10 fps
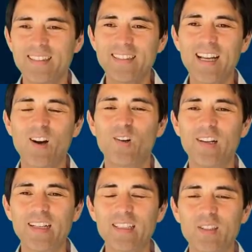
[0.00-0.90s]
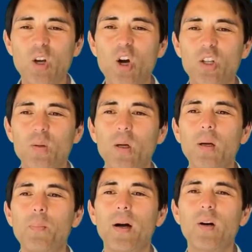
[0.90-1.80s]
Now, let us talk
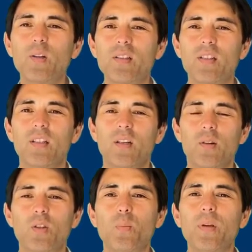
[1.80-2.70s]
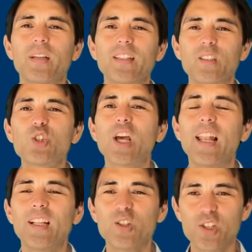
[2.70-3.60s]
about typical
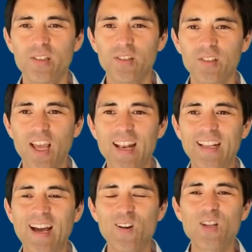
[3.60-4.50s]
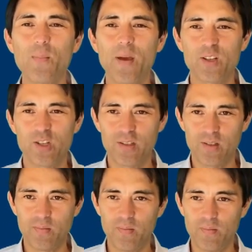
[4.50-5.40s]
challenges and countermeasures.